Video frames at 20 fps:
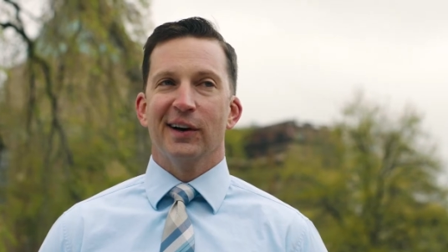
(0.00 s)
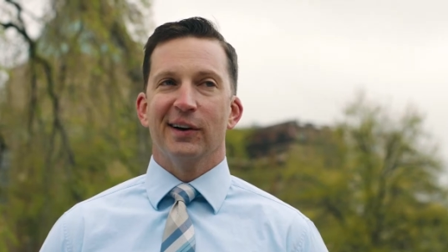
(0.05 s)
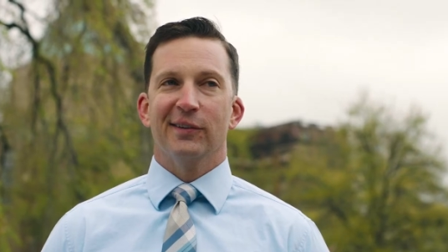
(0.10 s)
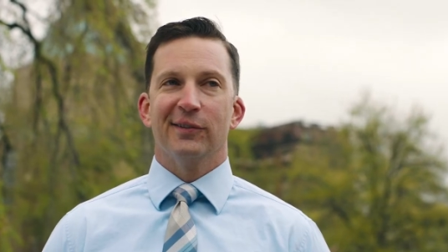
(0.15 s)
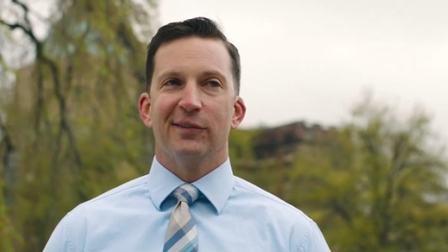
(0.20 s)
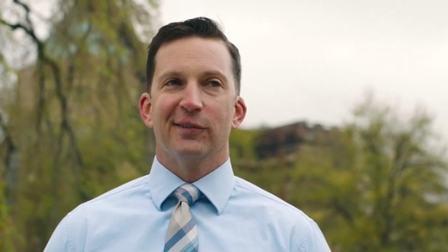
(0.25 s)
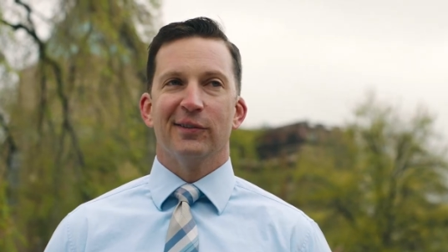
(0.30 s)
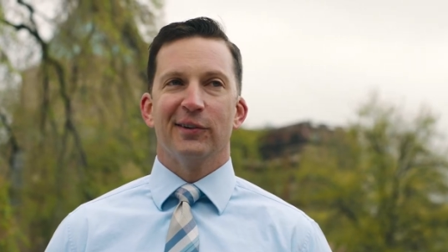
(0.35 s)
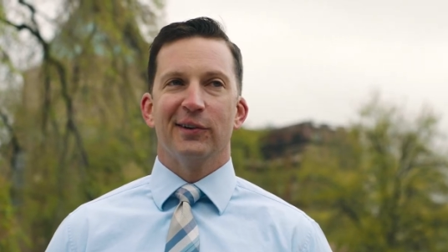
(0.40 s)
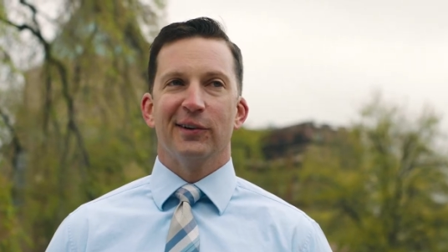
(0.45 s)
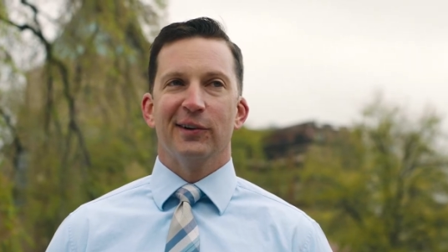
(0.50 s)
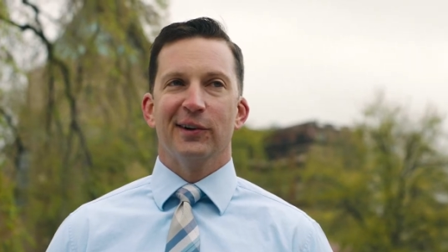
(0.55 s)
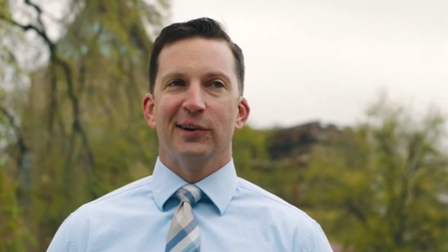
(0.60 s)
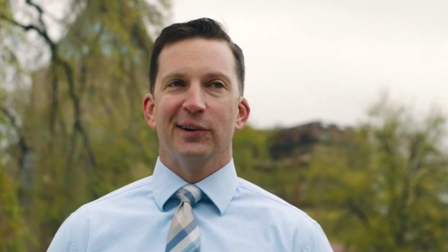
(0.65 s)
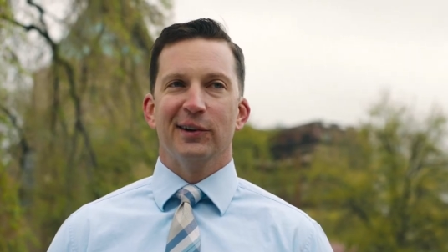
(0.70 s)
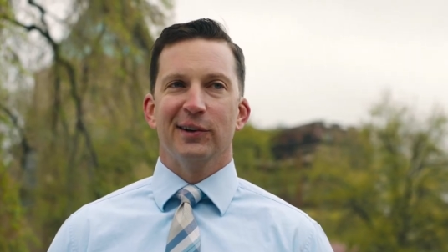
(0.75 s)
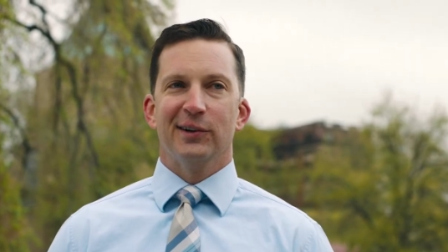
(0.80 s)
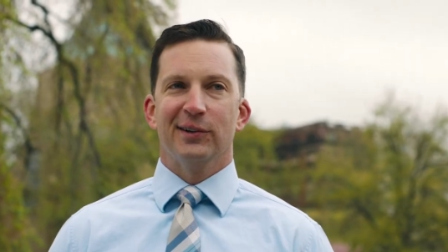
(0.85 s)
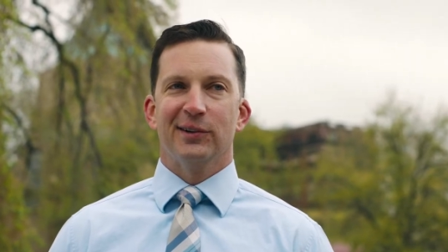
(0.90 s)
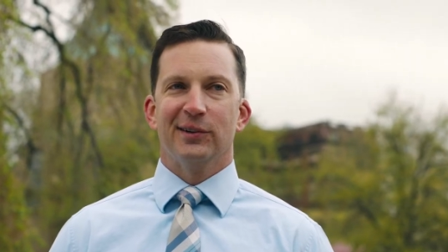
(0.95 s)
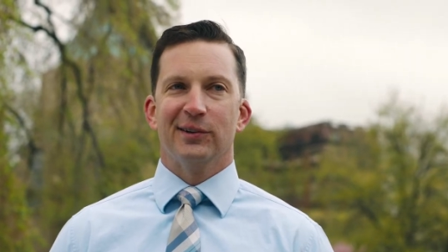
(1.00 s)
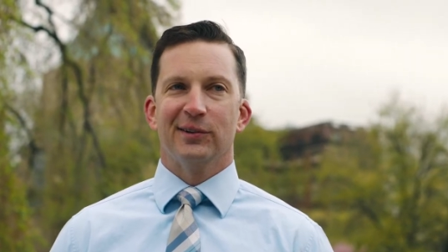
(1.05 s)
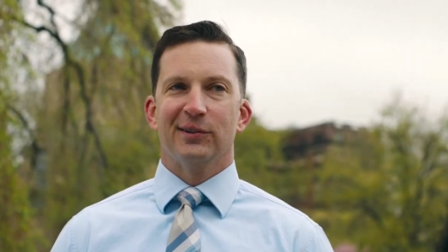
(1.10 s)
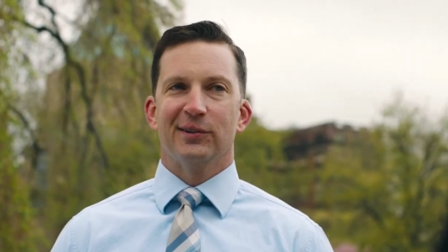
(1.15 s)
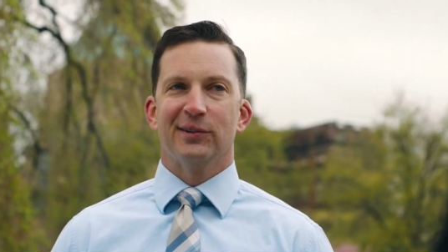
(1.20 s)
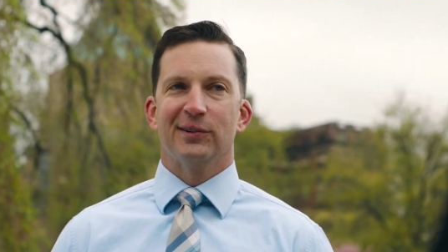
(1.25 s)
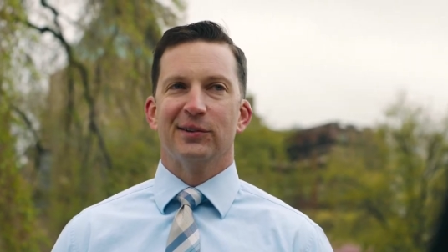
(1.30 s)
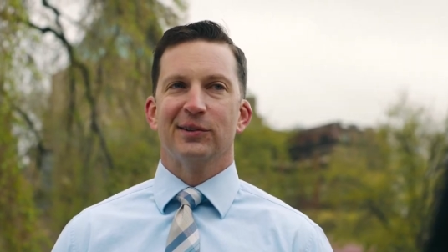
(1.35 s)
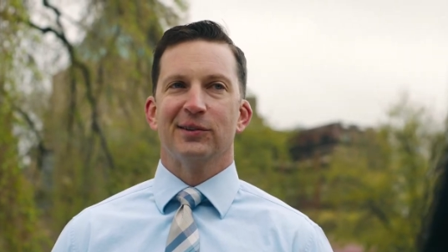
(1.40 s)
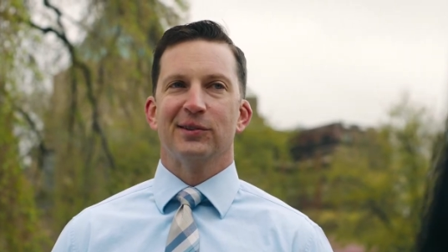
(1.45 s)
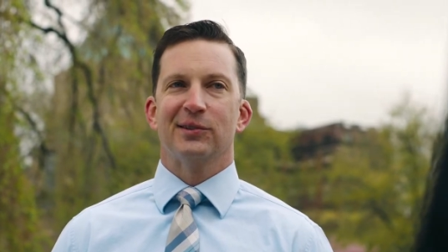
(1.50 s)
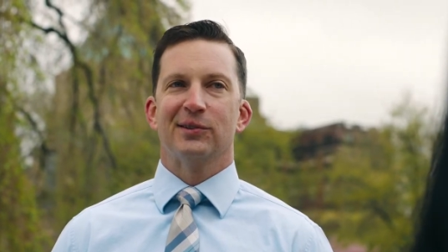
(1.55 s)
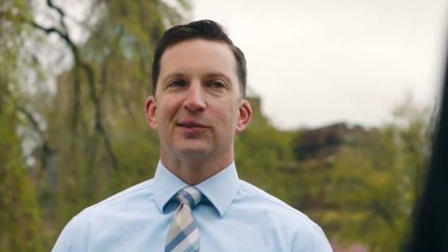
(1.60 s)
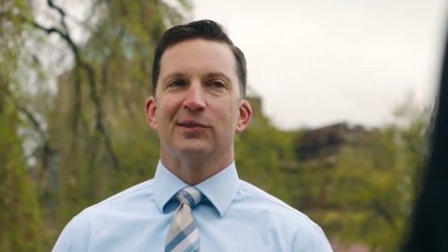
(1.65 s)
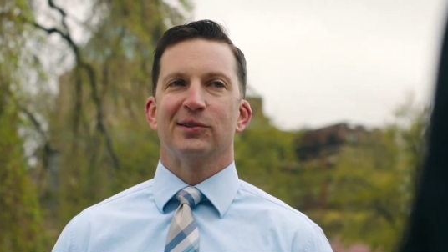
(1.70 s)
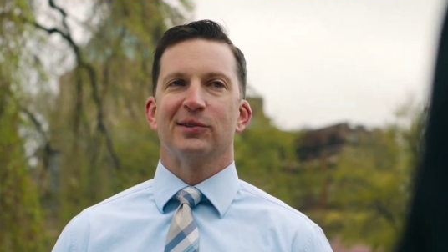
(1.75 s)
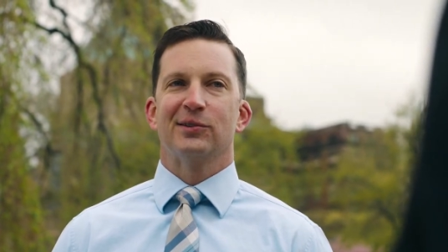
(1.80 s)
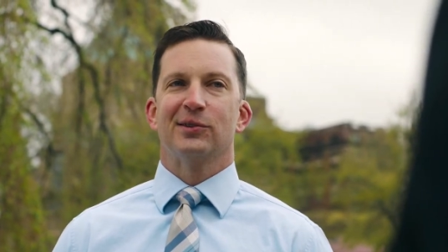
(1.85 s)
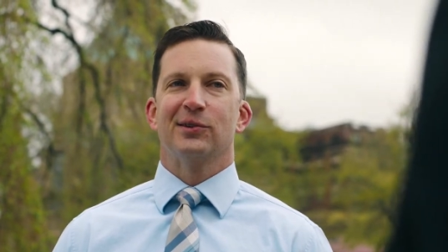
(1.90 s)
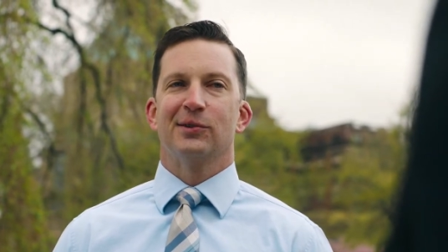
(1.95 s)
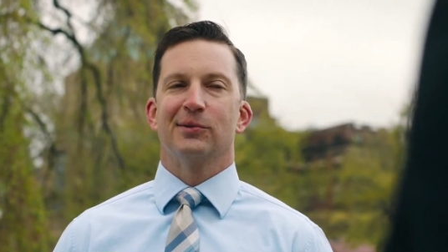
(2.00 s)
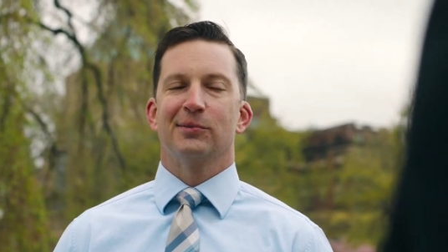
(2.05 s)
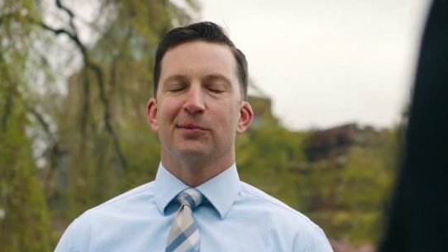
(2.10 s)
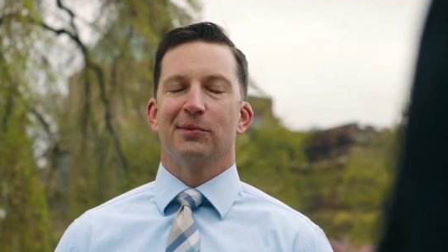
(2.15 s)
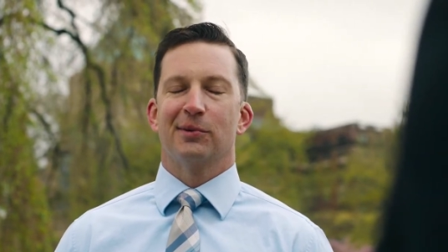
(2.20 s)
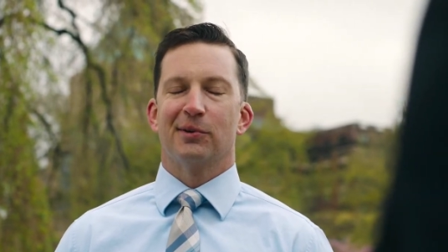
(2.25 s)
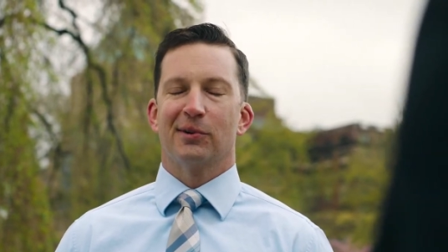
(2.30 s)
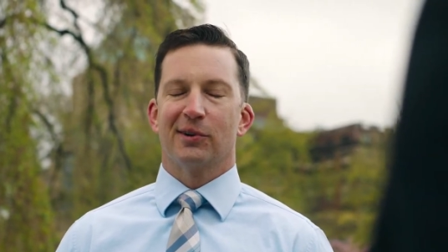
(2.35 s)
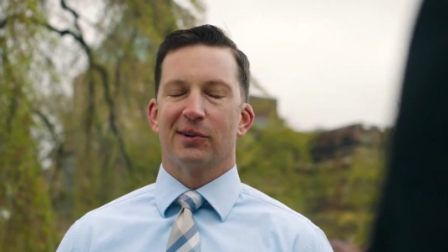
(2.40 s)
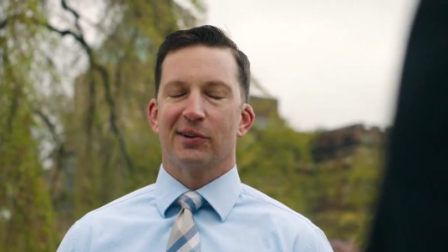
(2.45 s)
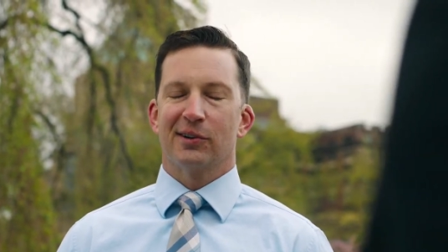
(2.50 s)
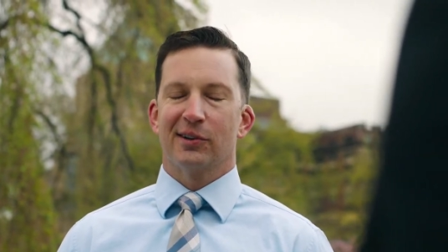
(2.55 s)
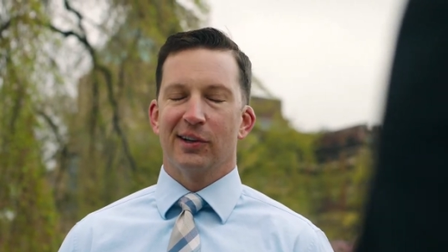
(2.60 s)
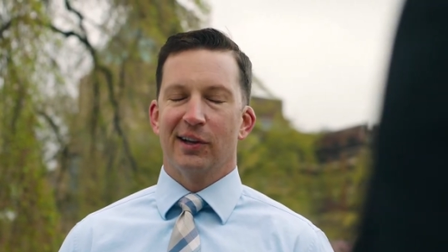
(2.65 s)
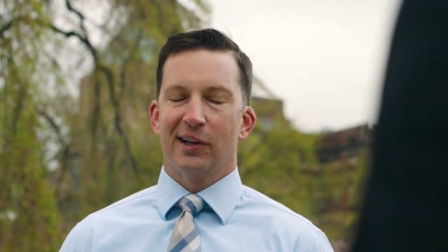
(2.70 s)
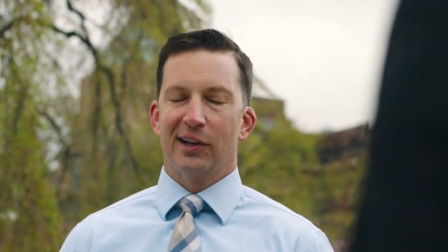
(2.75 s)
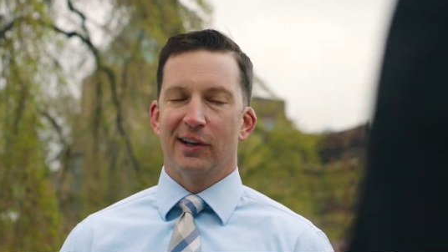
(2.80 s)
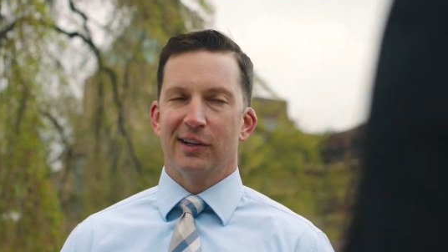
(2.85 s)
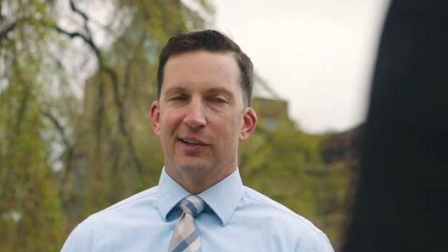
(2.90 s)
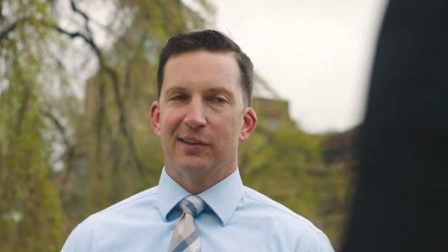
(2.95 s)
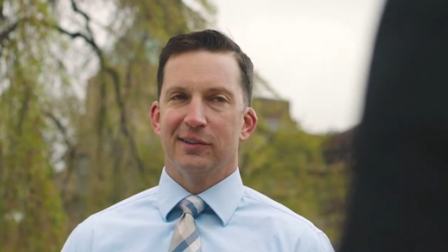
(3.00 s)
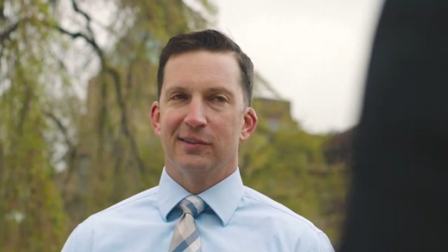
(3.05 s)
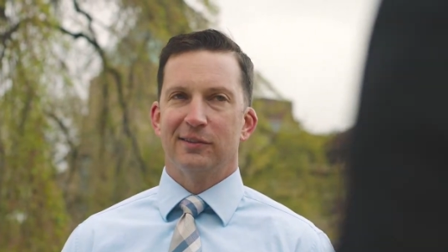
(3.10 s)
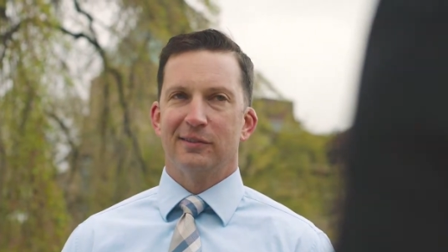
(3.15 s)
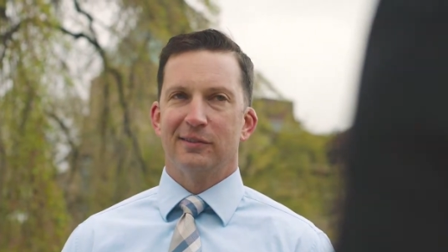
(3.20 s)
how my case turned out, and I couldn't have asked for more than that.